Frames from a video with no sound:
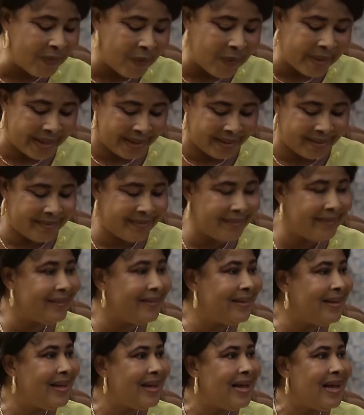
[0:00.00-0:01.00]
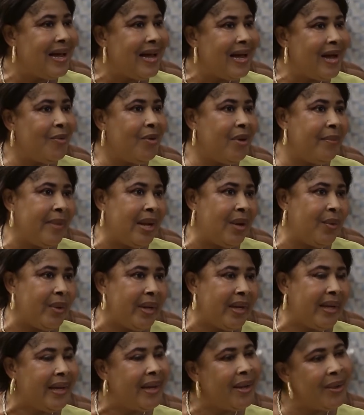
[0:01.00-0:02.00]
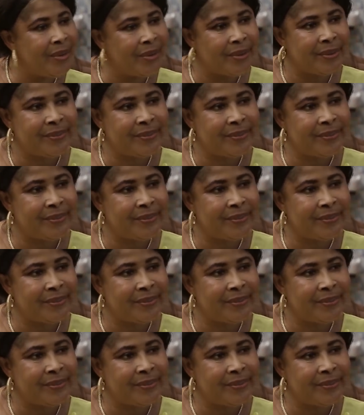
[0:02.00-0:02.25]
Okay. I'll be on my way. Ego.